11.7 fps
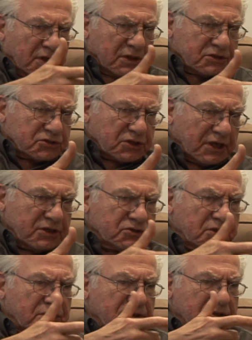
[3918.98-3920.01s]

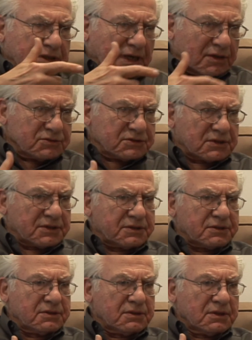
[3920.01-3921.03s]
exchanging
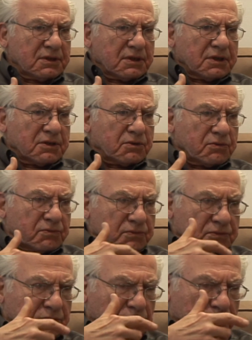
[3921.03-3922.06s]
counseling
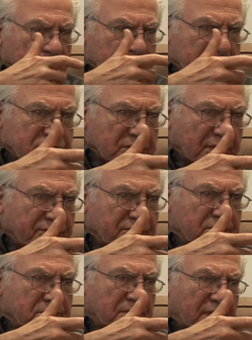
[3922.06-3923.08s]
each
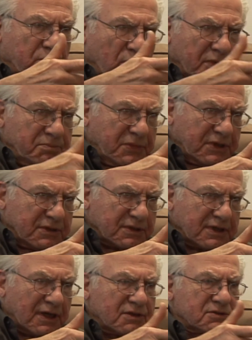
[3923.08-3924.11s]
other by mm -hmm. one being
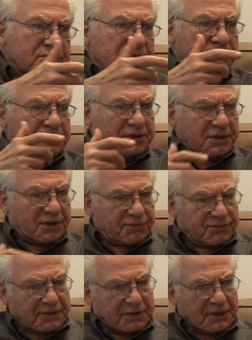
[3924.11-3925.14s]
the counselor and the
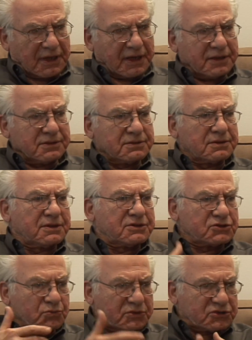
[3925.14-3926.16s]
other the client and then
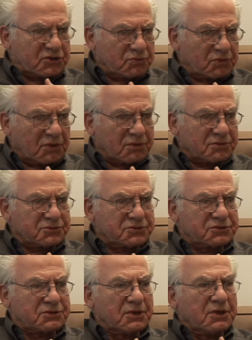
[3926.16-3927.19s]
switching roles mm
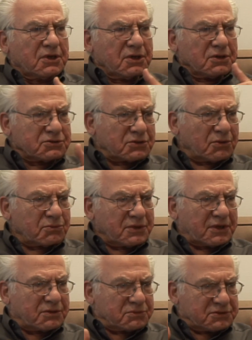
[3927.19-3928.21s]
-hmm. so
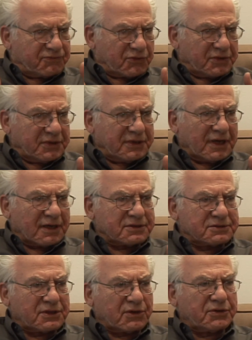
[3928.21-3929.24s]
that it was very
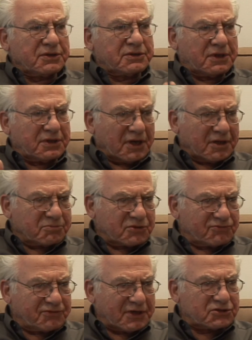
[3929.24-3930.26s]
egalitarian and
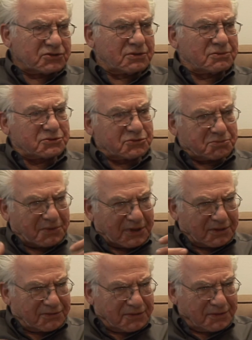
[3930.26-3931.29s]
non-professional which was
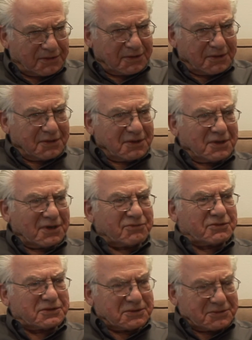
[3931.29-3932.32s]
part of the
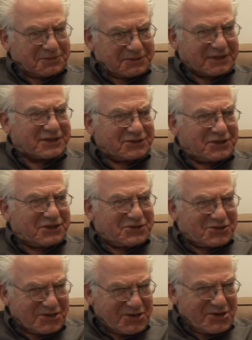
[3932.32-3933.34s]
of the 60s um,